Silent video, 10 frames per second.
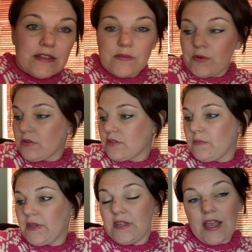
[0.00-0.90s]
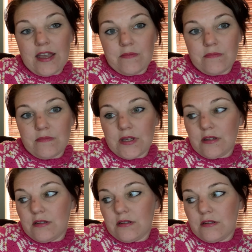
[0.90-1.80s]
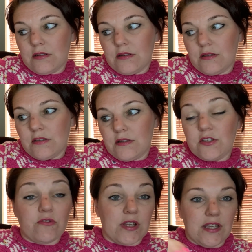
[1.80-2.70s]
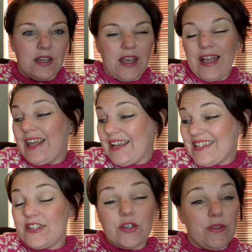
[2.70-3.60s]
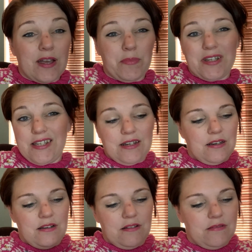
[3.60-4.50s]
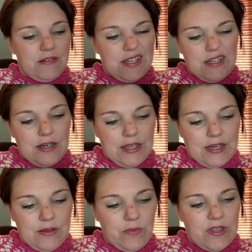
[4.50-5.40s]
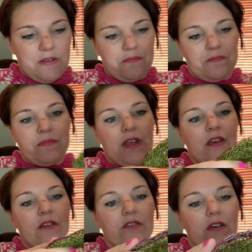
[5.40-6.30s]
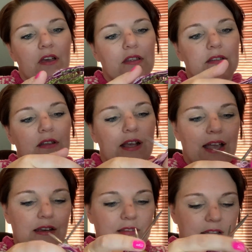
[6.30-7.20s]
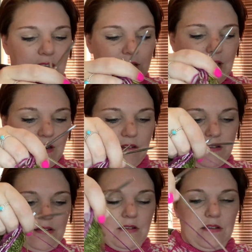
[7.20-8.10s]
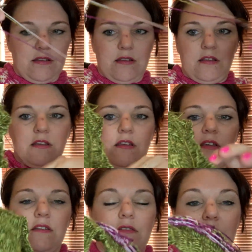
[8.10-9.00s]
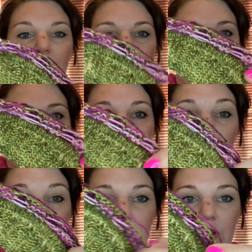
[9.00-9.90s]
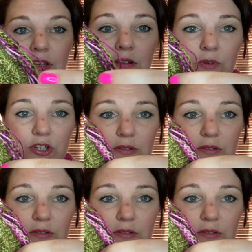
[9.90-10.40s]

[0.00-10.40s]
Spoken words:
supposed to be Surrey. And I did do that, but I didn't like knitting with it. So I kind of started again. So this green, which is